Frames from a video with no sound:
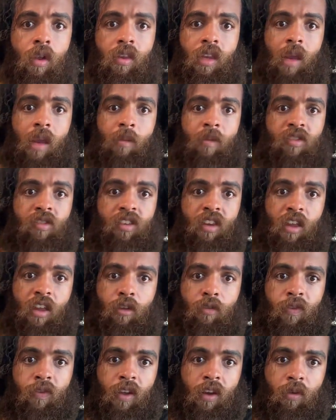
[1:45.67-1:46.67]
Did I miss any
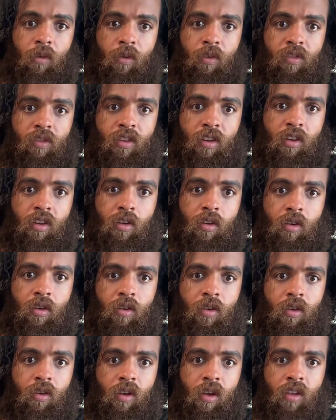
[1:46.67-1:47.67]
other followers in here?
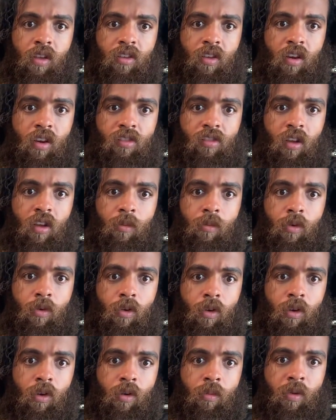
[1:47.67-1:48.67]
thought I saw
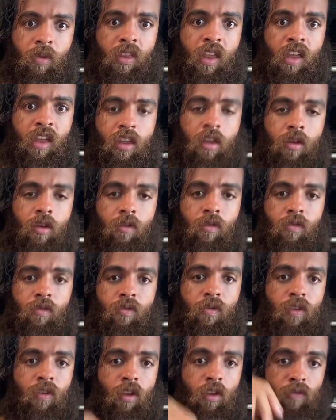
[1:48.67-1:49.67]
more, but thank you
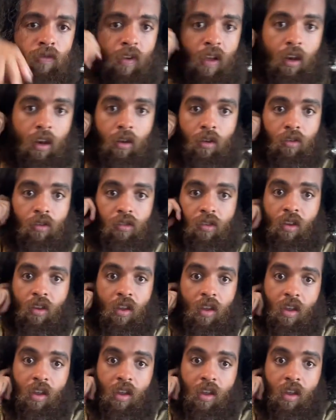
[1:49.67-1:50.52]
for those follows.